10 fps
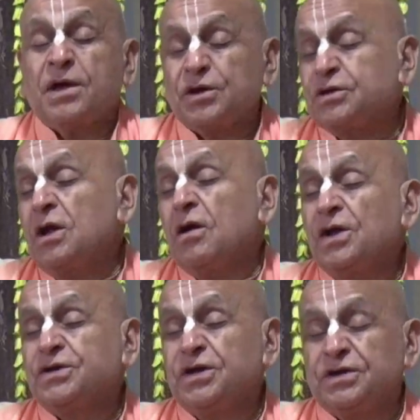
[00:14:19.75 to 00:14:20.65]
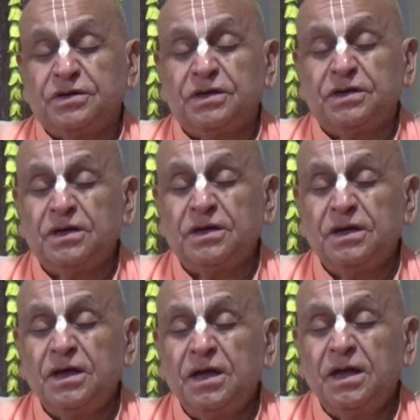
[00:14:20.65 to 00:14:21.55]
Krishna conscious
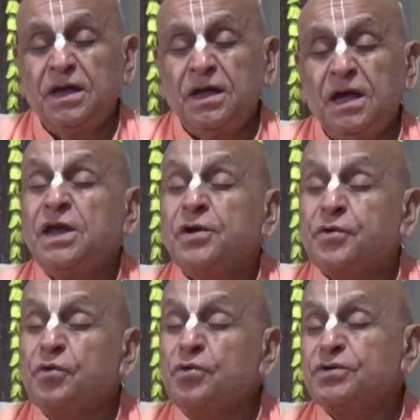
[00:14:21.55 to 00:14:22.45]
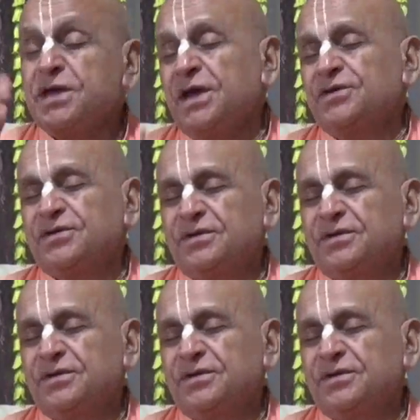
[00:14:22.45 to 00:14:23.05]
in a true sense,